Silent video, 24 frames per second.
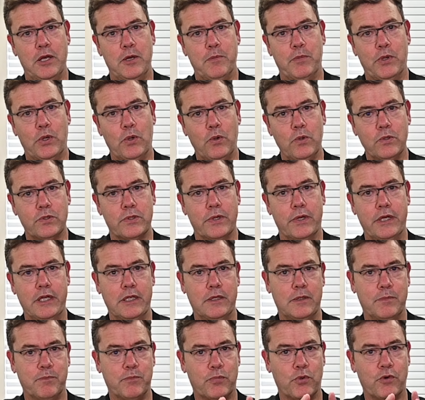but also
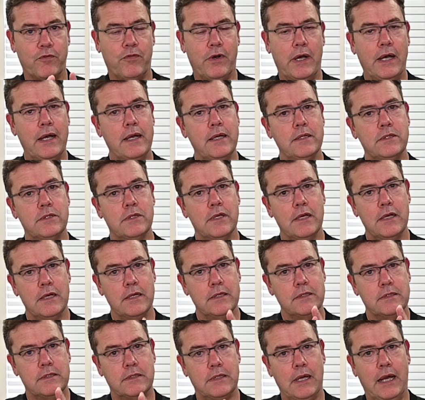it provides
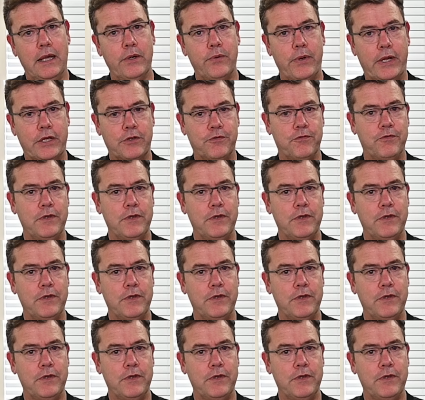direct